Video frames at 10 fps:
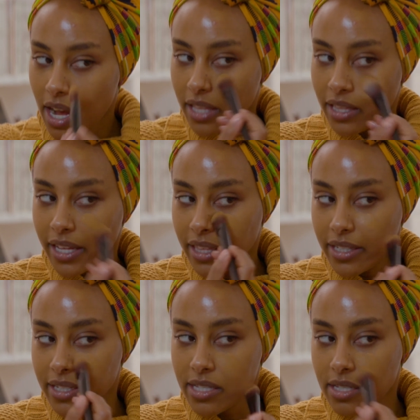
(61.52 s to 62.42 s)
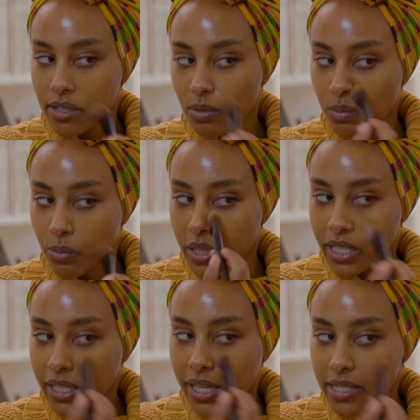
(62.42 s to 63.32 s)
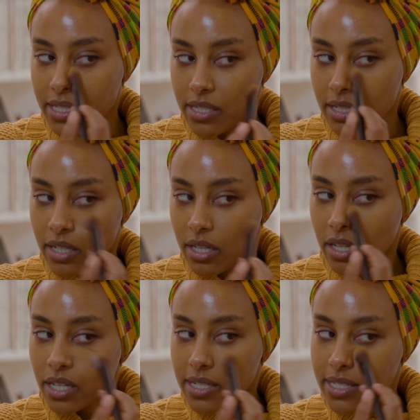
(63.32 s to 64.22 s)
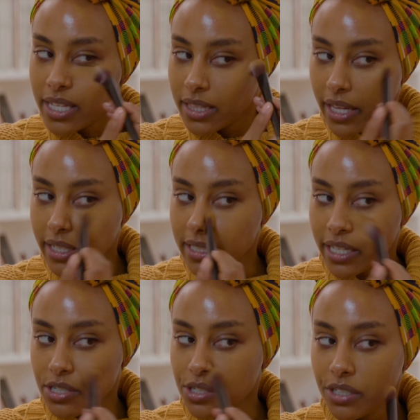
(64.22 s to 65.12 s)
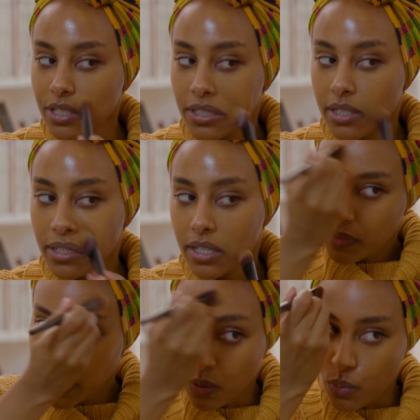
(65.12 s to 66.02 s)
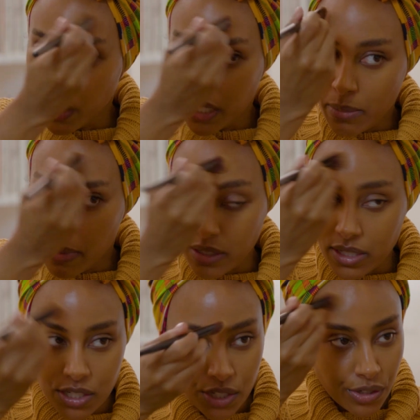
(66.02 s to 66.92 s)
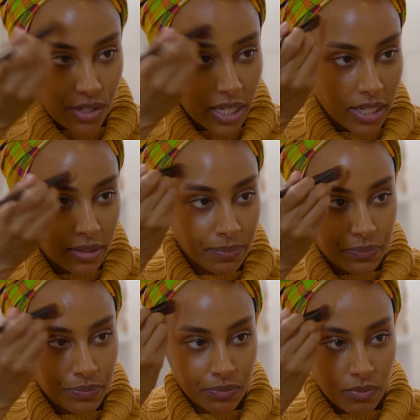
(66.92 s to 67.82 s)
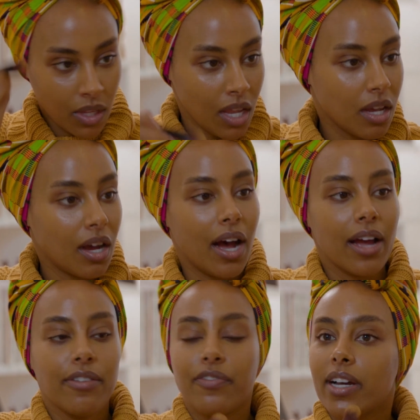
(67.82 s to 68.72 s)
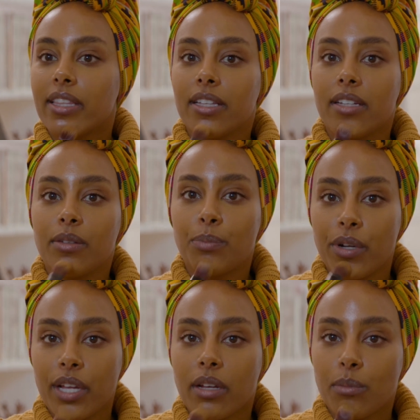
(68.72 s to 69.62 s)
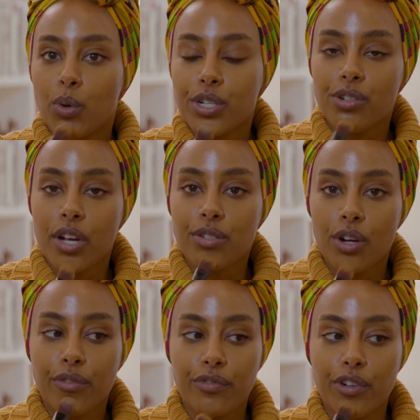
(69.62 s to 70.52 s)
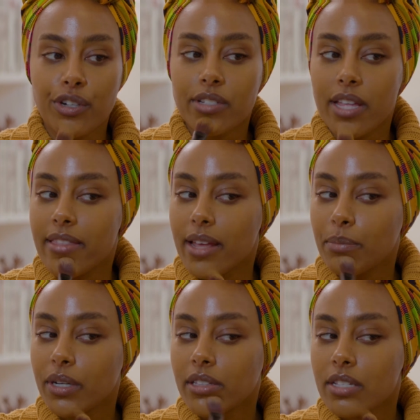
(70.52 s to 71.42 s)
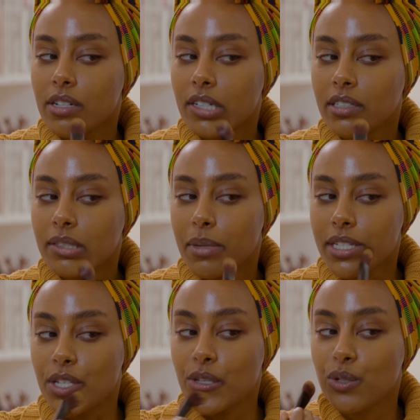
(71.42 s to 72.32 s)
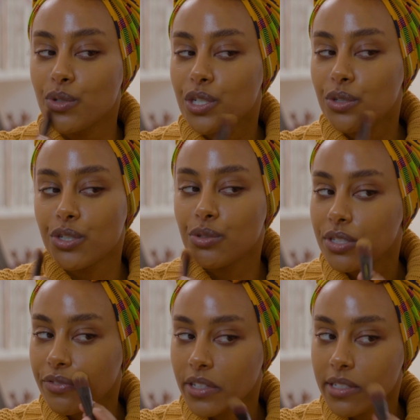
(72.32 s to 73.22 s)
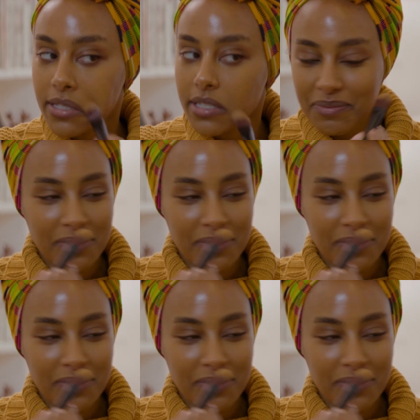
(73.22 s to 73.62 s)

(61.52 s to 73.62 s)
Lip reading: got like this really nice skin-like texture. It really melts into your skin. I find that putting moisturizer on first and then putting this on makes a huge, huge, huge difference.